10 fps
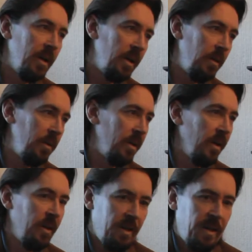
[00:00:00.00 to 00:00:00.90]
he
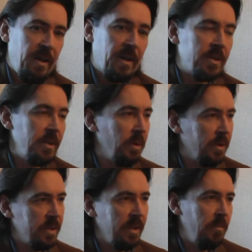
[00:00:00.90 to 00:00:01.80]

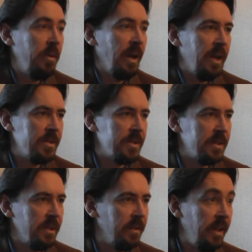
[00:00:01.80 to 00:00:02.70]
realises
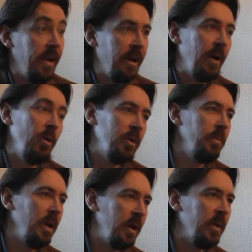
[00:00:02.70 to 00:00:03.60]
that they
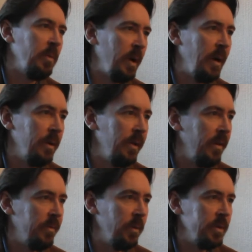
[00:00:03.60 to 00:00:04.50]
ultimately are the power.
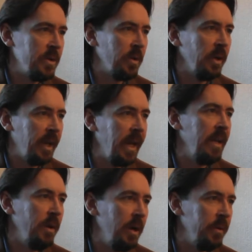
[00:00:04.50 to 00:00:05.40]
Therefore, he's not going to get
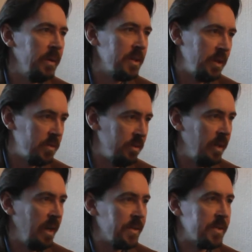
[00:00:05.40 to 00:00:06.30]
anywhere with his history
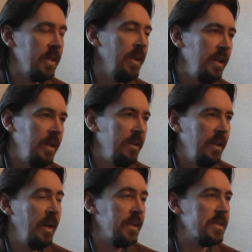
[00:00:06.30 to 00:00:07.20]
unless
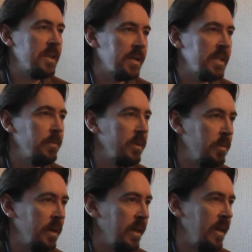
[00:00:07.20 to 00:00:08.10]
it's accepted
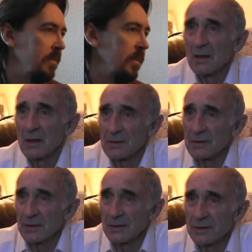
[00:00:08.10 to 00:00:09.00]
by them. That's
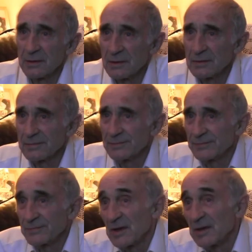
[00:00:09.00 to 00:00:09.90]
right. Yeah.
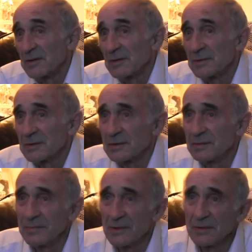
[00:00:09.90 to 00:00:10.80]
I don't know. It's a
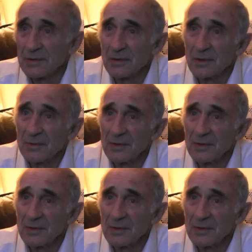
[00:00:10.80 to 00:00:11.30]
bit of a job.